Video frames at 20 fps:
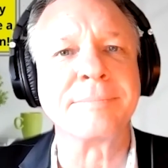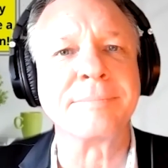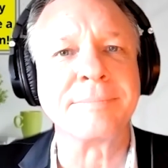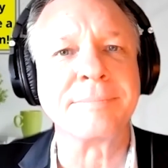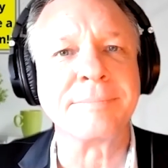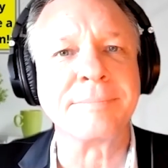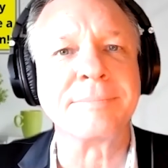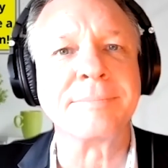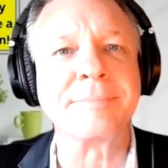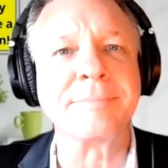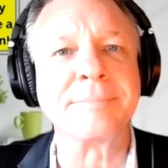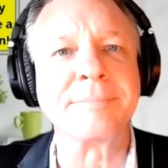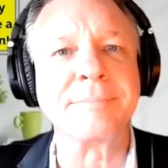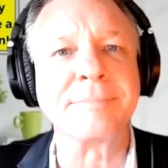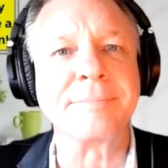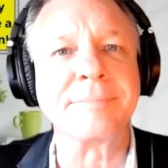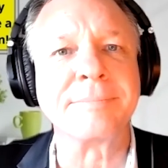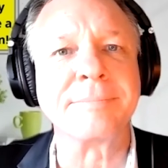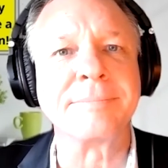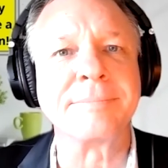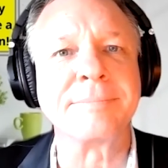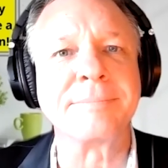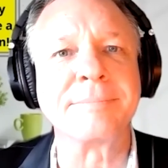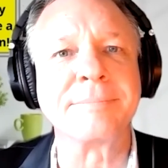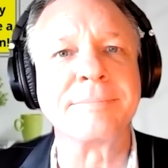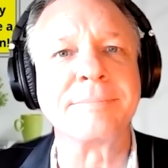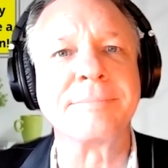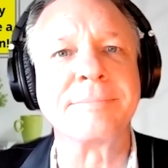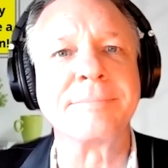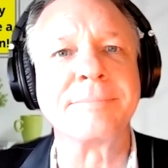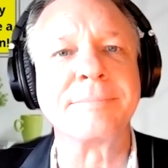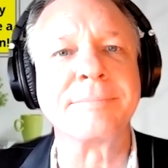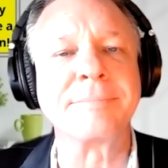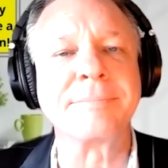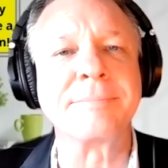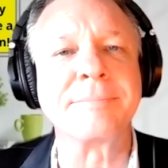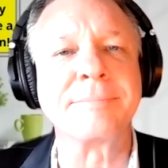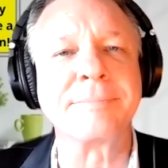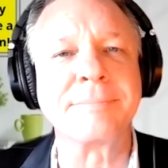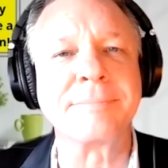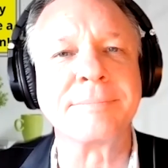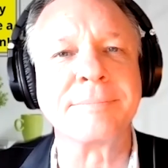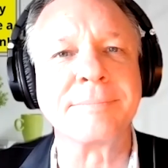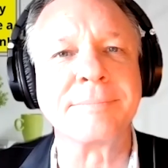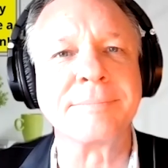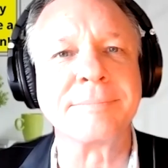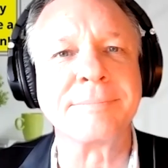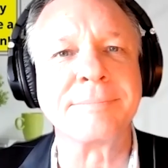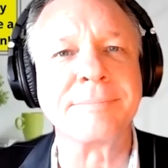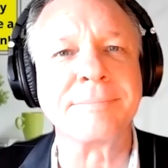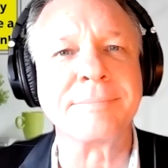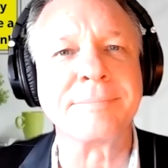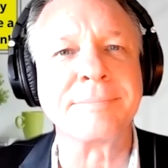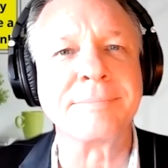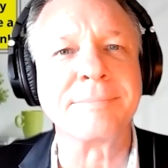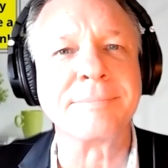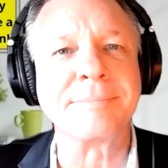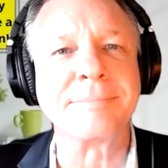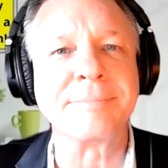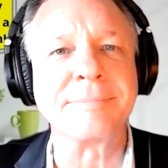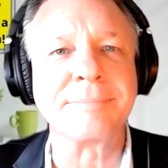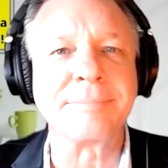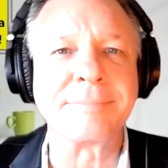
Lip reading: The person shown says nothing.